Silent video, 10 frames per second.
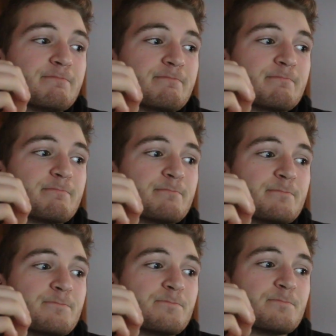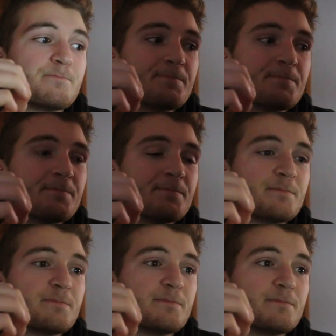
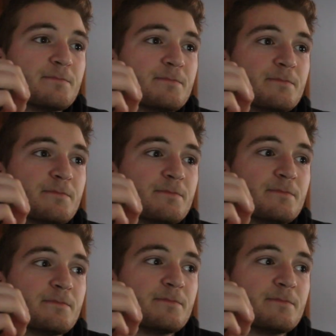(silence)